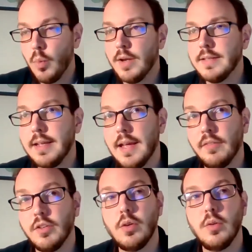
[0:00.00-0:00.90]
Wednesday
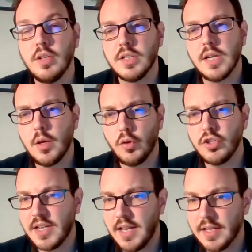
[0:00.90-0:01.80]
afternoon in a
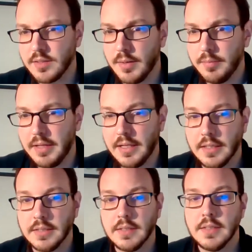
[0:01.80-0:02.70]
psychology class, maybe.
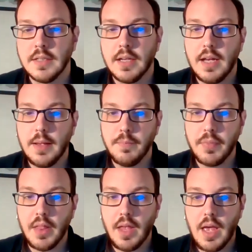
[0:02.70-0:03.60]

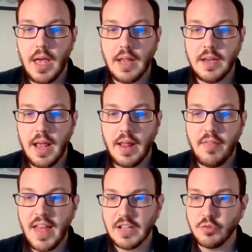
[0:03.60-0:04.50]

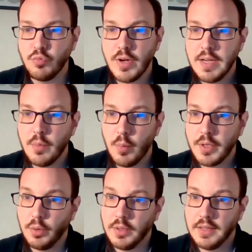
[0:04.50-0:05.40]
And that's really what we
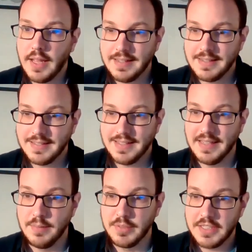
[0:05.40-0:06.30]
call light
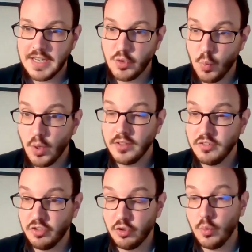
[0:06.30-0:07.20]
sleep. Stage 1
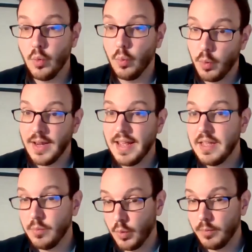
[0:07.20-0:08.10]
and 2, or
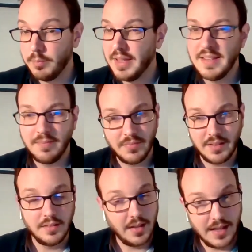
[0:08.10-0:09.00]
1A and 1B,
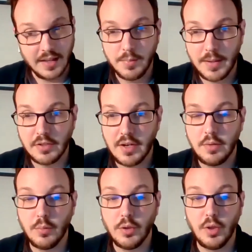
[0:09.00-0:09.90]
again, depends on how
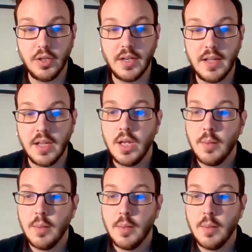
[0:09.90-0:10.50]
you want to look at it.